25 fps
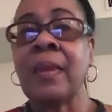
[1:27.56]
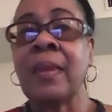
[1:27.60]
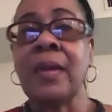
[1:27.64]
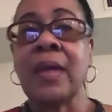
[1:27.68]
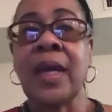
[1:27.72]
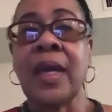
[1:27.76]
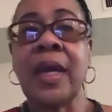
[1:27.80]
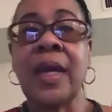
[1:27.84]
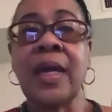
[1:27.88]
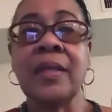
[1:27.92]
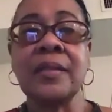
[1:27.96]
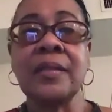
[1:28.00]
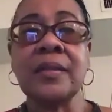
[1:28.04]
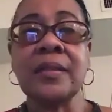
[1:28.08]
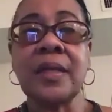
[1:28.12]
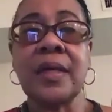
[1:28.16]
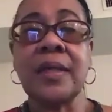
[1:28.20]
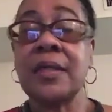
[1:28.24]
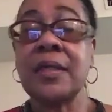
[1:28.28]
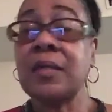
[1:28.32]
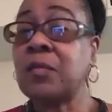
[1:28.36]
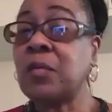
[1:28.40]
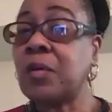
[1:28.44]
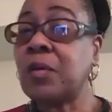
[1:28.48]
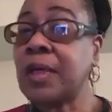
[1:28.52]
And I
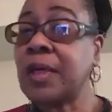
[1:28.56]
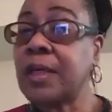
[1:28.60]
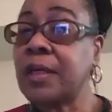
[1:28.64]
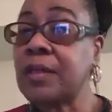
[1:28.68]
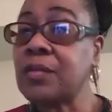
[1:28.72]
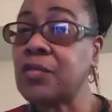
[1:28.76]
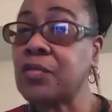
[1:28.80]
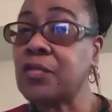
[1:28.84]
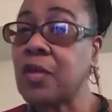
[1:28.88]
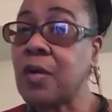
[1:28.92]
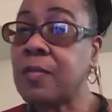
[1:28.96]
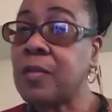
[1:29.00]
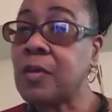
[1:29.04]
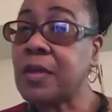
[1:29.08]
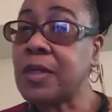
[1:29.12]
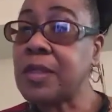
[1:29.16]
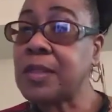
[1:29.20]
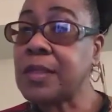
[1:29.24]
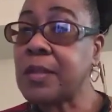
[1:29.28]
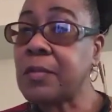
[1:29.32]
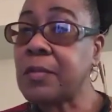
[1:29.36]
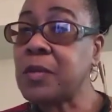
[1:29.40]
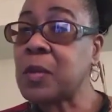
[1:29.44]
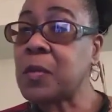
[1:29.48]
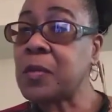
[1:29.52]
didn't want to get in trouble
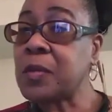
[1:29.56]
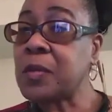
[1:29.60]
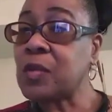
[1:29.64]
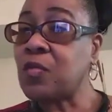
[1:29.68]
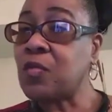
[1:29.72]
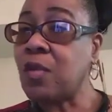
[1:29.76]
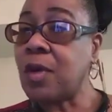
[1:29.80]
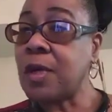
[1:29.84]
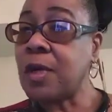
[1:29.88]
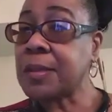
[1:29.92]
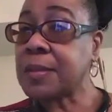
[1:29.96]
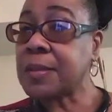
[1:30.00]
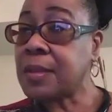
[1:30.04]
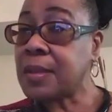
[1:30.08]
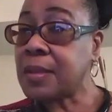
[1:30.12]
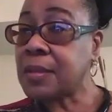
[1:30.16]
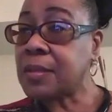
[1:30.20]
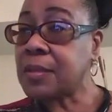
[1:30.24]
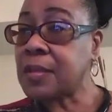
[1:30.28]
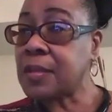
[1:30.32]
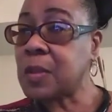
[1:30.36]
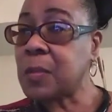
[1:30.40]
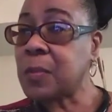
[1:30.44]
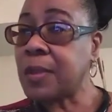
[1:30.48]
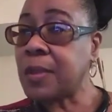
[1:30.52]
because I was supposed to wash
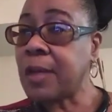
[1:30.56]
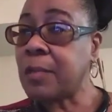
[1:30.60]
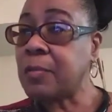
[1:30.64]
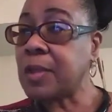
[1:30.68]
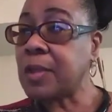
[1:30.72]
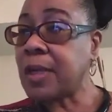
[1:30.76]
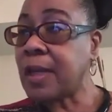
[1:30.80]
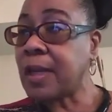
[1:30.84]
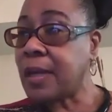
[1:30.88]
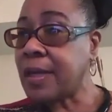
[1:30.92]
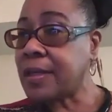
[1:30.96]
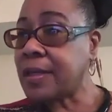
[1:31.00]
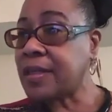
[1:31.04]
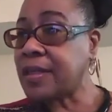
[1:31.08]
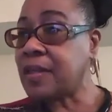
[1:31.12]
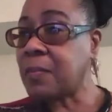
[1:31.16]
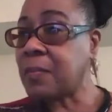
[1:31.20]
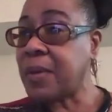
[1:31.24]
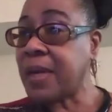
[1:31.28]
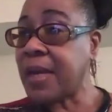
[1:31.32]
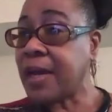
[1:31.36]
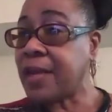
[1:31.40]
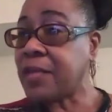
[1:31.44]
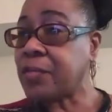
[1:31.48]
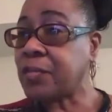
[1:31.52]
dishes, but I would hide in the
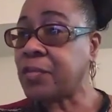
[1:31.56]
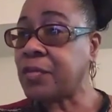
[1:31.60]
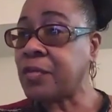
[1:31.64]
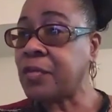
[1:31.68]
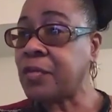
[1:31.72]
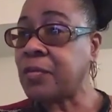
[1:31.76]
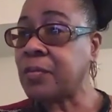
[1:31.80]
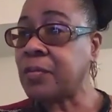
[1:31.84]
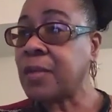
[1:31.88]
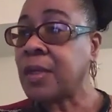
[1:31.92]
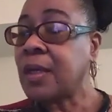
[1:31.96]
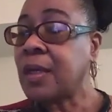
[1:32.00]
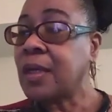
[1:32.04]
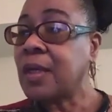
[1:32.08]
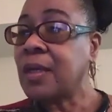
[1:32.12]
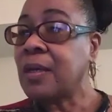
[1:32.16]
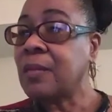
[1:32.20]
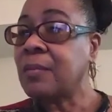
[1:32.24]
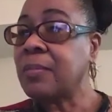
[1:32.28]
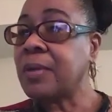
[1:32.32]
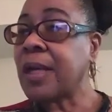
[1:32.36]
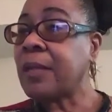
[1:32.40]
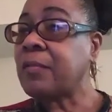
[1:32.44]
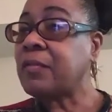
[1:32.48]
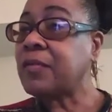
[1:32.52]
bathroom.
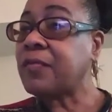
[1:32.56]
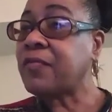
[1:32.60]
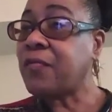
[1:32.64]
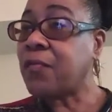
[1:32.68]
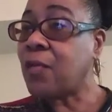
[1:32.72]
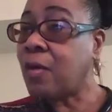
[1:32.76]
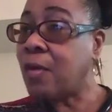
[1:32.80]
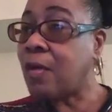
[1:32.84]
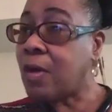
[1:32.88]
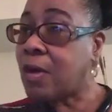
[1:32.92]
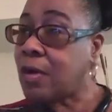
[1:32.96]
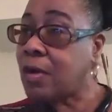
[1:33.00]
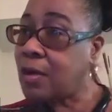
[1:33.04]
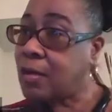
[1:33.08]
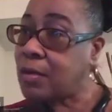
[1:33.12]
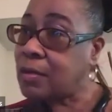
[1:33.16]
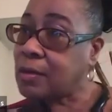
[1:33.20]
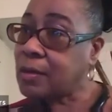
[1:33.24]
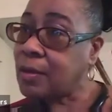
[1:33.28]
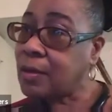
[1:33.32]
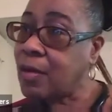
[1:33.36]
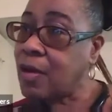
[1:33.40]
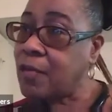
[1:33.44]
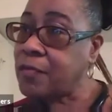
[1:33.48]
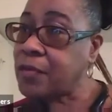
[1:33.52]
But I would fall
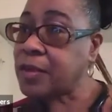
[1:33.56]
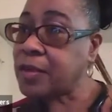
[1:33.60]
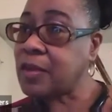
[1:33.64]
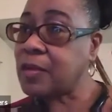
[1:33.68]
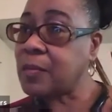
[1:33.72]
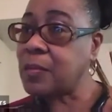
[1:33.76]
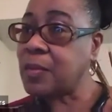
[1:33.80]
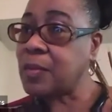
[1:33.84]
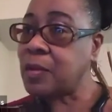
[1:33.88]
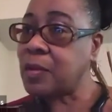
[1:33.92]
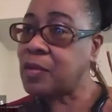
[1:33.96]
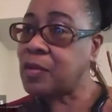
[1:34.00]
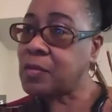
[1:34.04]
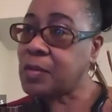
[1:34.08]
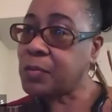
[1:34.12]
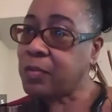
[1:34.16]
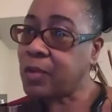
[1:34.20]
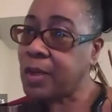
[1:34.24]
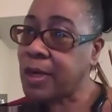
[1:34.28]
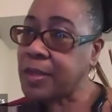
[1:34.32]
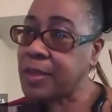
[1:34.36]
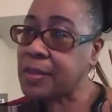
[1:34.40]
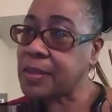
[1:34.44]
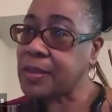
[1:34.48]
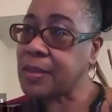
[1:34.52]
off the commode
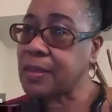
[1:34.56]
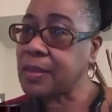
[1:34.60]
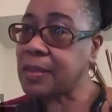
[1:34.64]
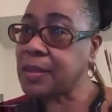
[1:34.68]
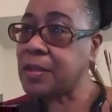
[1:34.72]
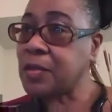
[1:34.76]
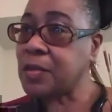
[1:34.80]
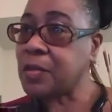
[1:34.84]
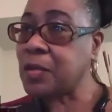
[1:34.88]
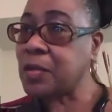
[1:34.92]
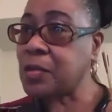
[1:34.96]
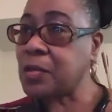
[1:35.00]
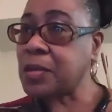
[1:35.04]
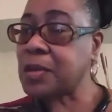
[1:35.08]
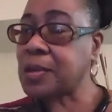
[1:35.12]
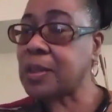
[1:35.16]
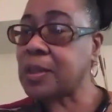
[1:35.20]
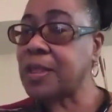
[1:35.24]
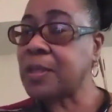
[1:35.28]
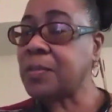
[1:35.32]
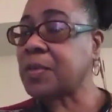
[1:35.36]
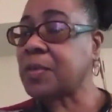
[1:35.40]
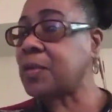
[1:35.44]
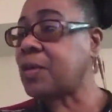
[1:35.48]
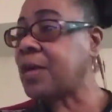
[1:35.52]
when I'd sit there to go to
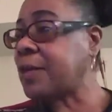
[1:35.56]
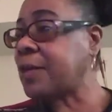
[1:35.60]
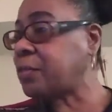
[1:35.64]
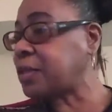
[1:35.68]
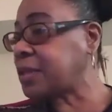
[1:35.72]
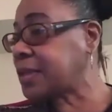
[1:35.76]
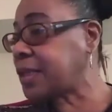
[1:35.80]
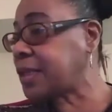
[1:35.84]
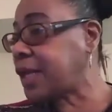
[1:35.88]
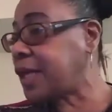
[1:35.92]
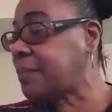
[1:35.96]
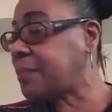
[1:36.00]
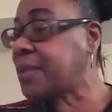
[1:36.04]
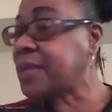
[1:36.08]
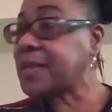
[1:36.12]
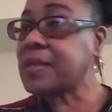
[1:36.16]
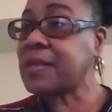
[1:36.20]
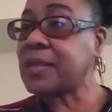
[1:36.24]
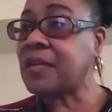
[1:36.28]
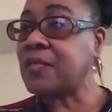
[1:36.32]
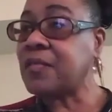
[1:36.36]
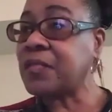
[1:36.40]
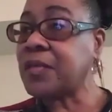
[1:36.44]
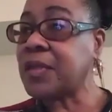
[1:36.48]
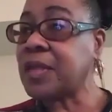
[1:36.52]
sleep. So I would tie
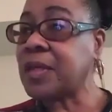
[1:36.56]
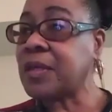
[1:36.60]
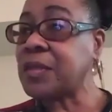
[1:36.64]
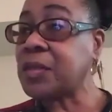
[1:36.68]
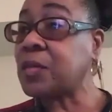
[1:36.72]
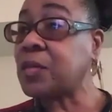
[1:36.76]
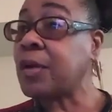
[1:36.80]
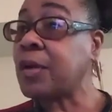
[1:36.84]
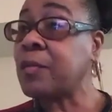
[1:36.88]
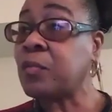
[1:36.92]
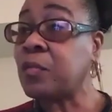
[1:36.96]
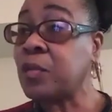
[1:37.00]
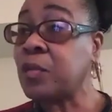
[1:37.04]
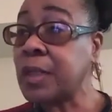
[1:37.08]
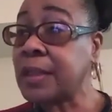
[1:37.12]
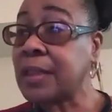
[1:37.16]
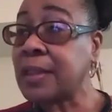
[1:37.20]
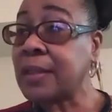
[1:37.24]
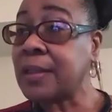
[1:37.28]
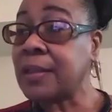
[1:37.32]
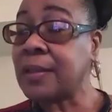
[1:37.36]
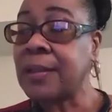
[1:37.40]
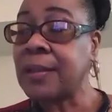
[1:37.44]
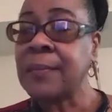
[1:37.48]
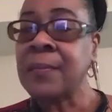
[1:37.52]
myself there so I
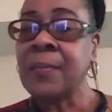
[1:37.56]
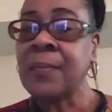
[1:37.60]
wouldn't.